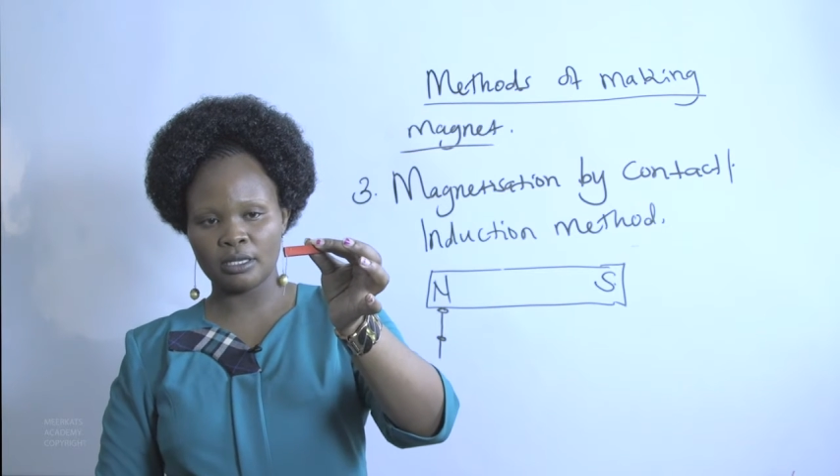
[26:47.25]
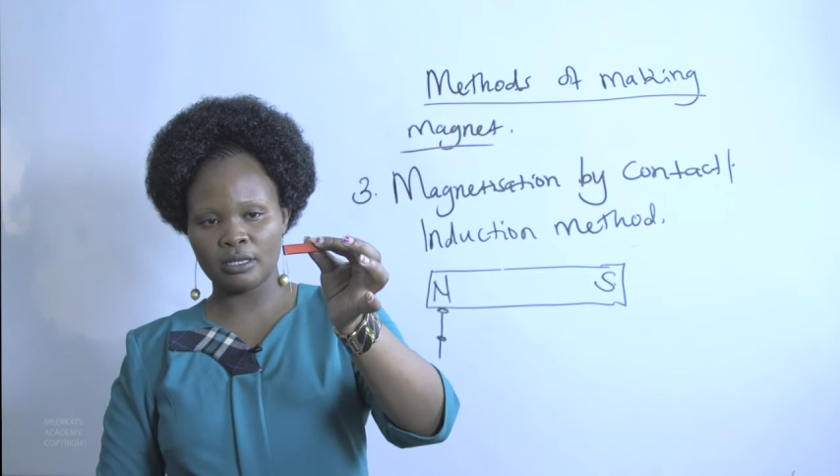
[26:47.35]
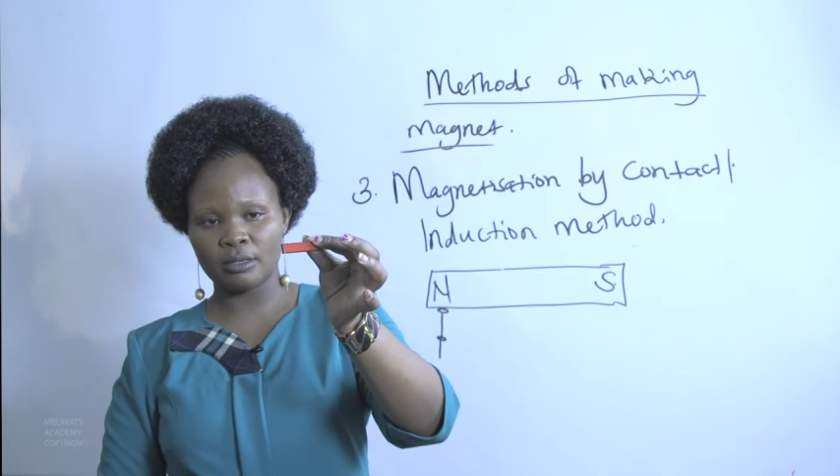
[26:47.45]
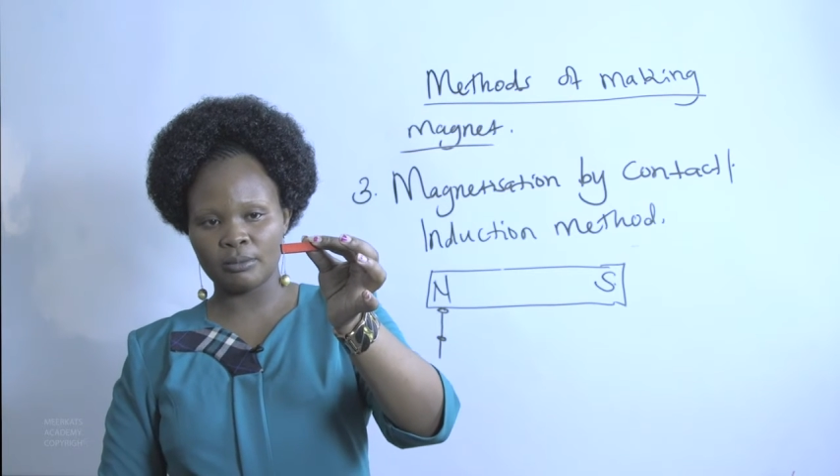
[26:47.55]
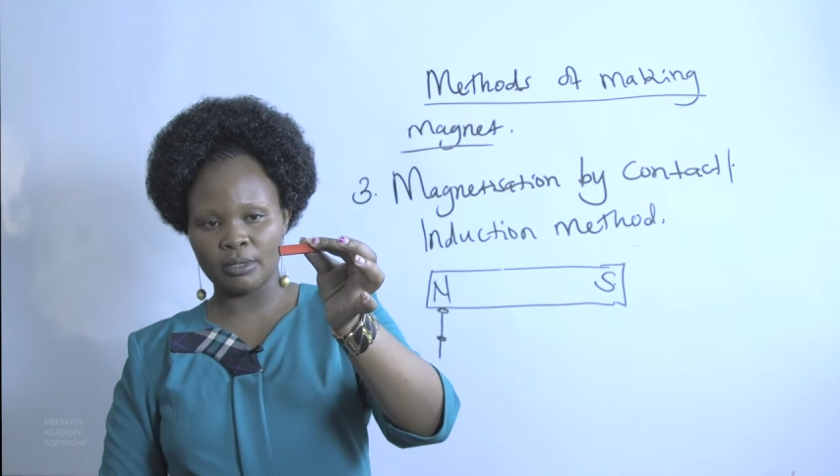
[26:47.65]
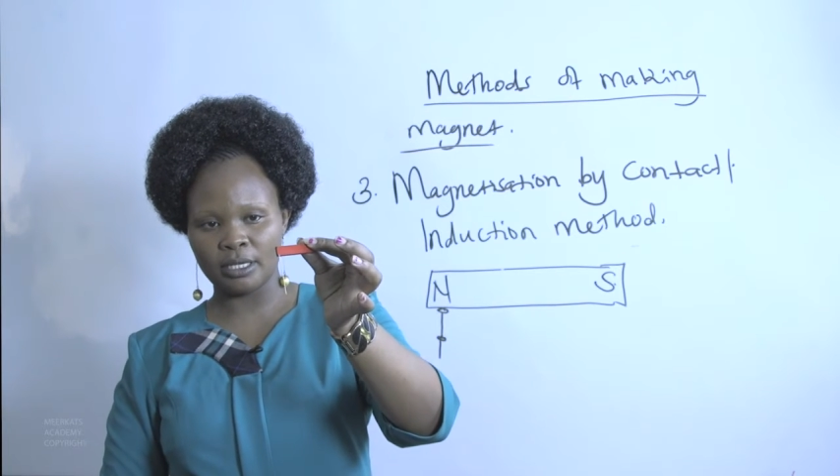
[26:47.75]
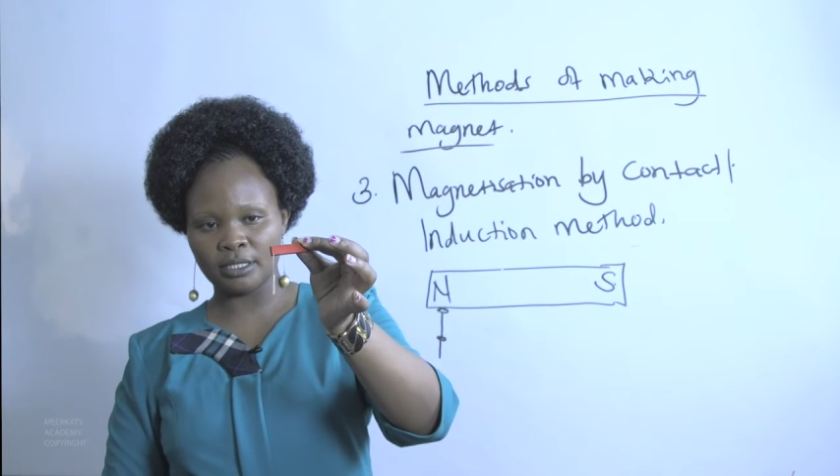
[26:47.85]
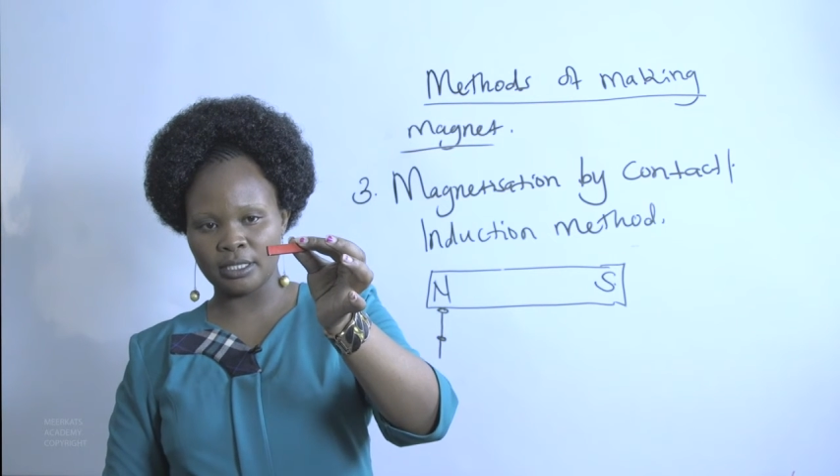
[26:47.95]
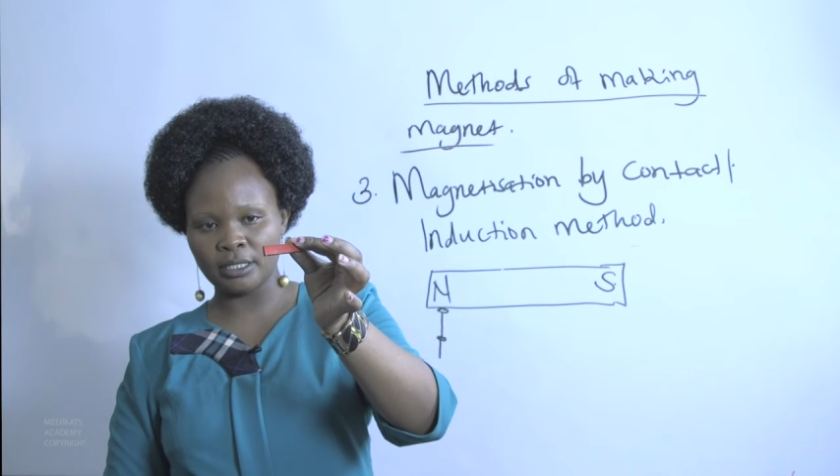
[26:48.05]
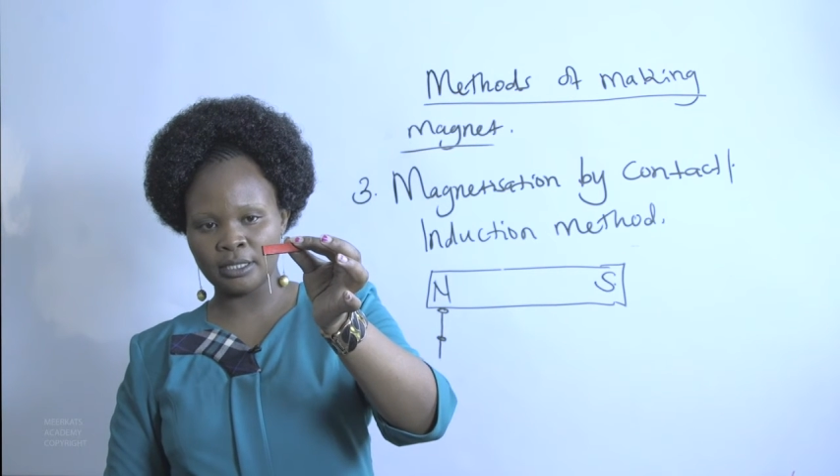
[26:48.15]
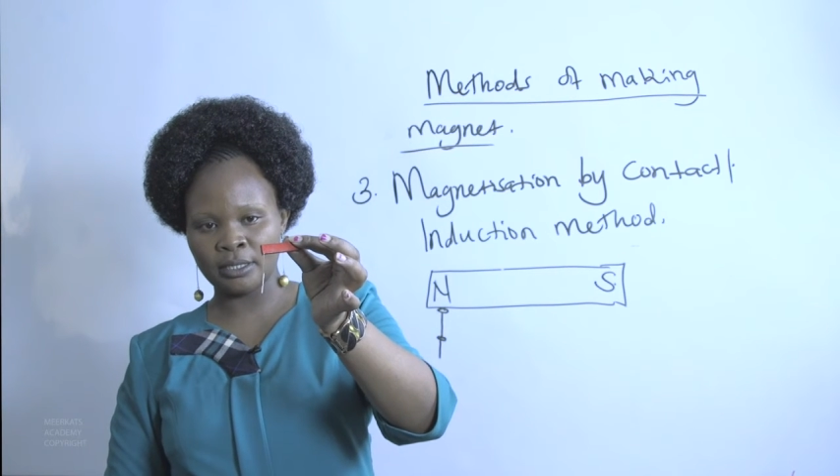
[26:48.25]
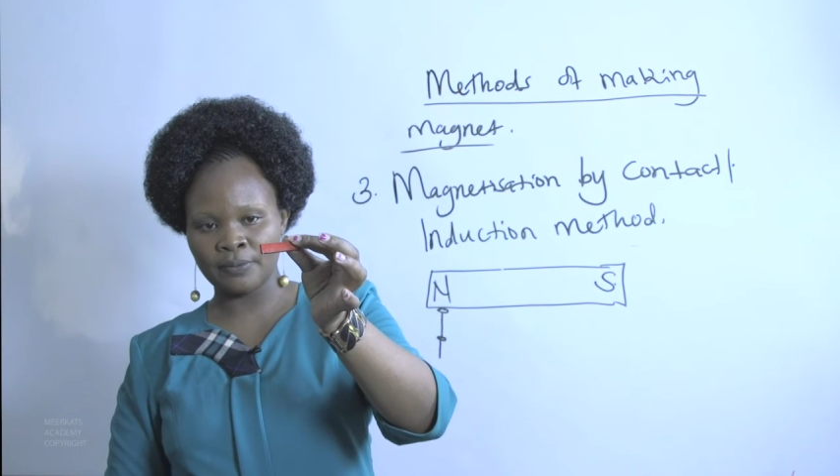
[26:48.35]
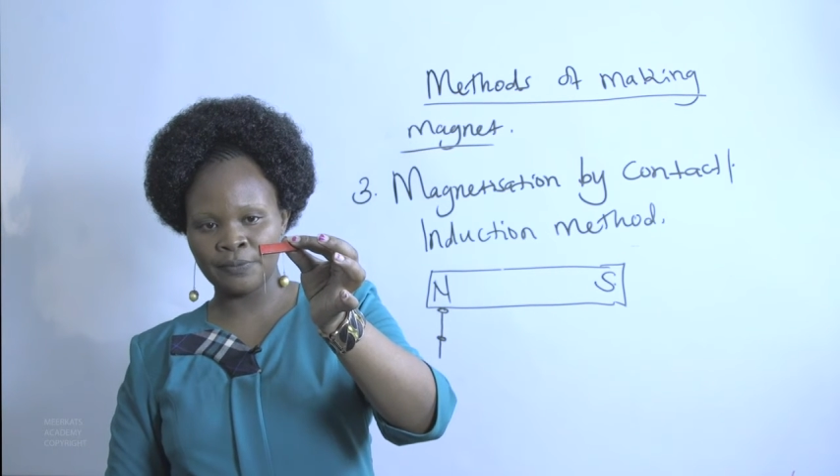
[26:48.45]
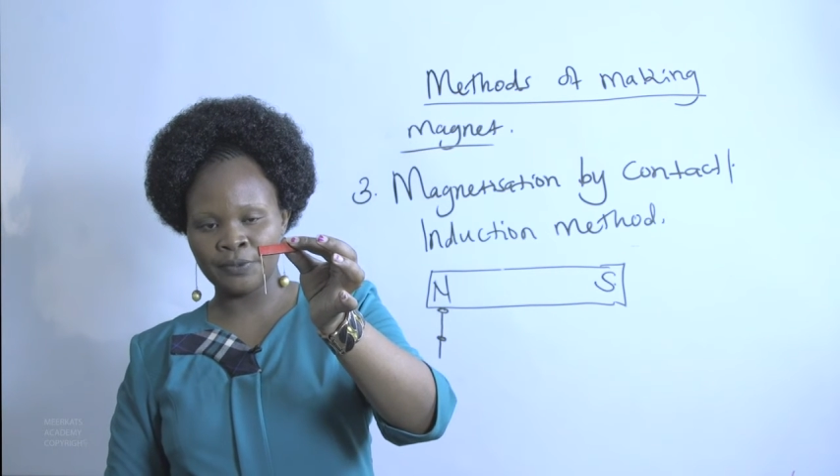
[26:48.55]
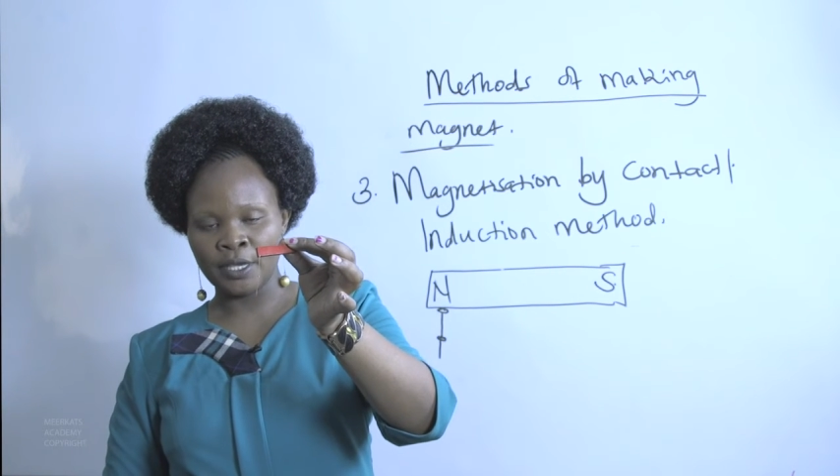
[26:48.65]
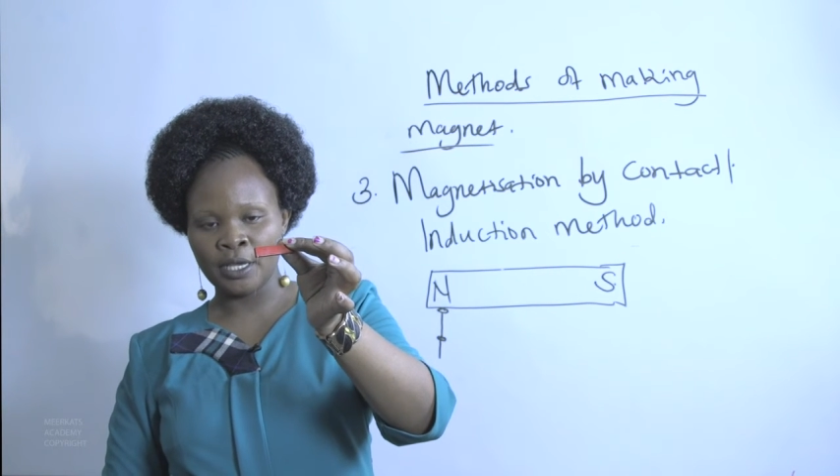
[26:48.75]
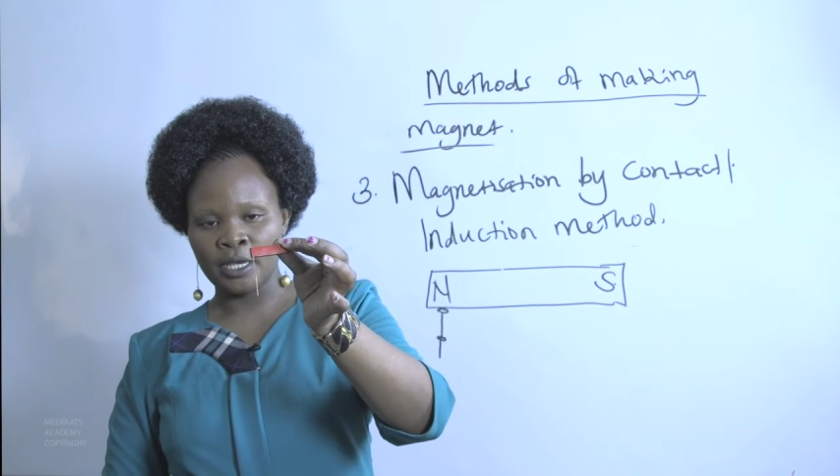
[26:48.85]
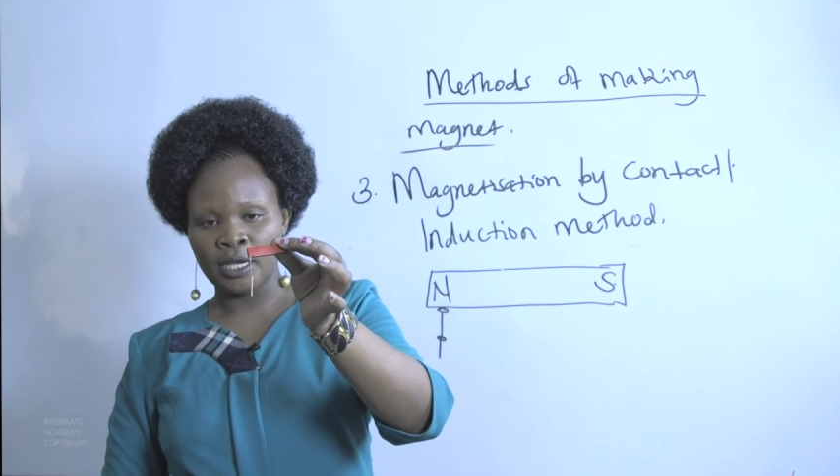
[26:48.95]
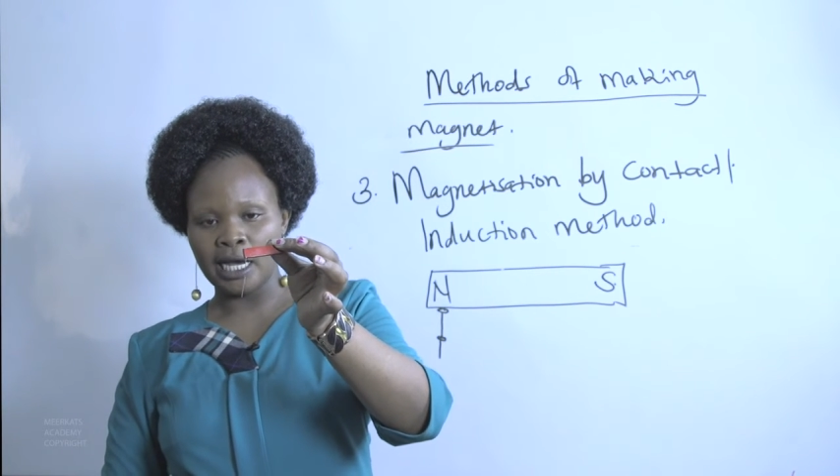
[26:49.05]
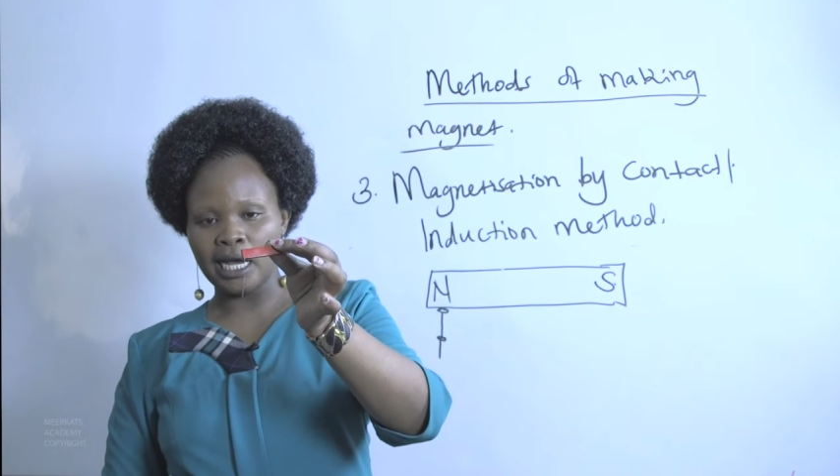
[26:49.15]
the magnet,
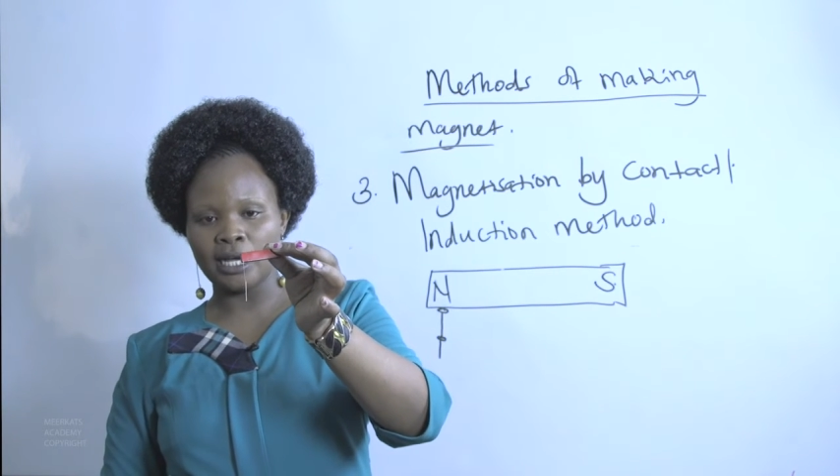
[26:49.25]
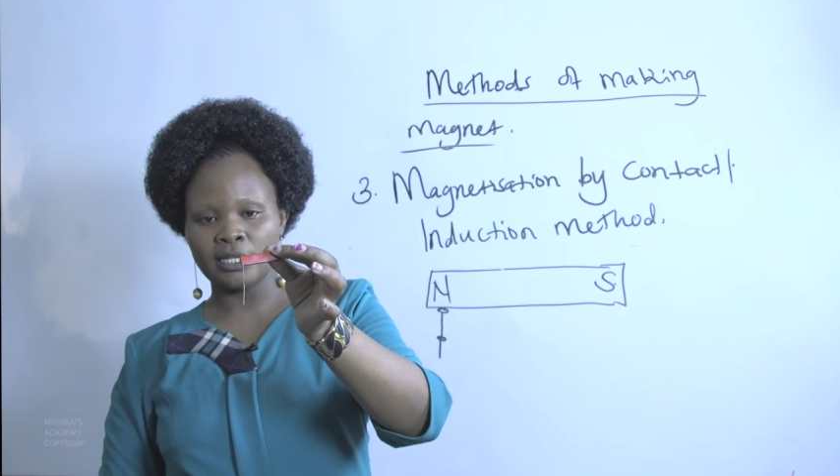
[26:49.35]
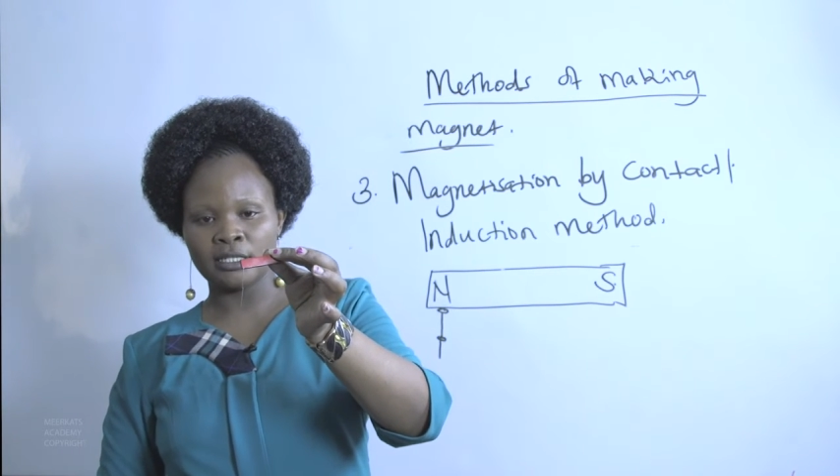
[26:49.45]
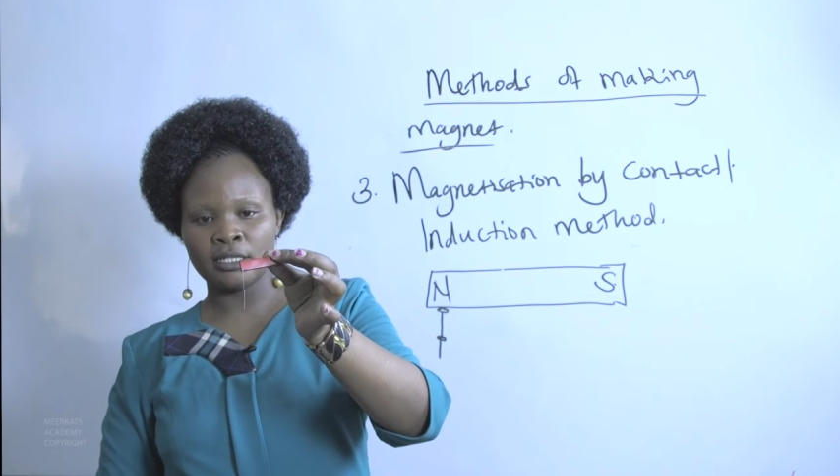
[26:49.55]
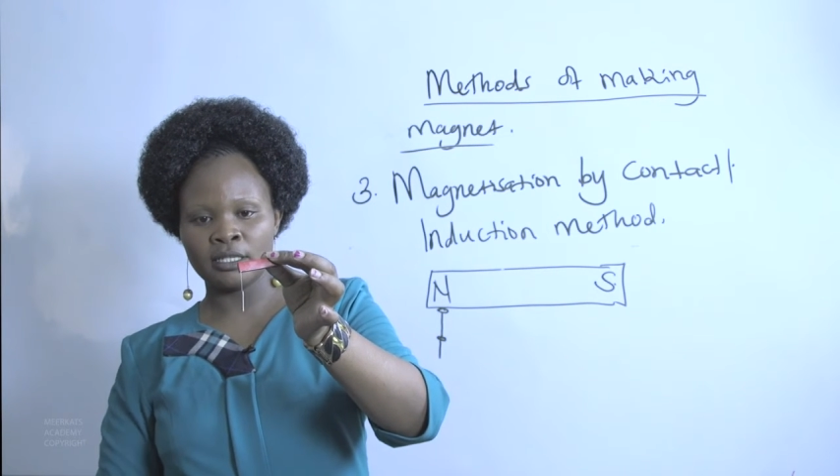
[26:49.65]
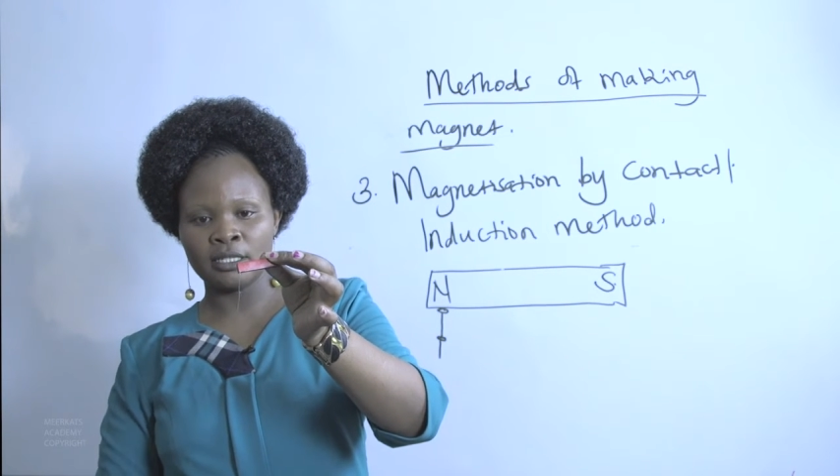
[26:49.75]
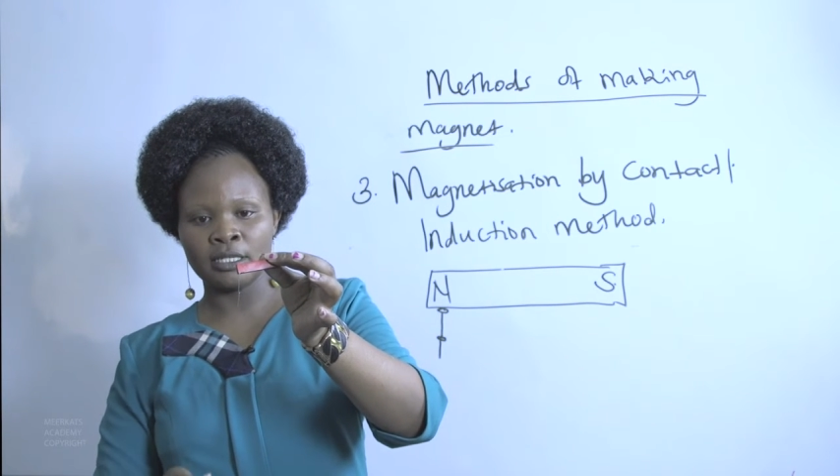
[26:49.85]
and